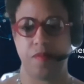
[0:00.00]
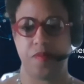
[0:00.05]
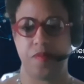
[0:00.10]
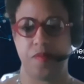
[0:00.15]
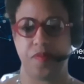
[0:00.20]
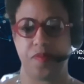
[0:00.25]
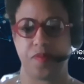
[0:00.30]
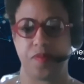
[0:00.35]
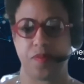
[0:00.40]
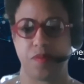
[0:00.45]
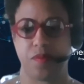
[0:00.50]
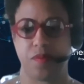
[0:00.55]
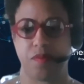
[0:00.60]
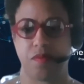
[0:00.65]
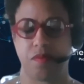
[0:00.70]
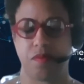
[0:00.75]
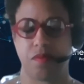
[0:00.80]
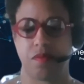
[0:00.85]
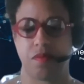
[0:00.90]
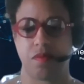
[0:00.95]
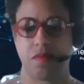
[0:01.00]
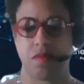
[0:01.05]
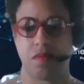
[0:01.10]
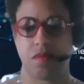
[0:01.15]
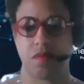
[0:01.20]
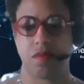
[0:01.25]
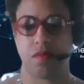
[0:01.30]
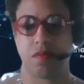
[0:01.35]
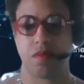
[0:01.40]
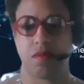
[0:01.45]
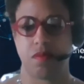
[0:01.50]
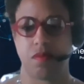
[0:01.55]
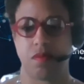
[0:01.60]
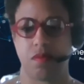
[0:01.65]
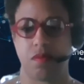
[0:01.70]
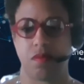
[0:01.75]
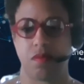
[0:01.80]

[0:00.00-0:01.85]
No one is speaking in this clip.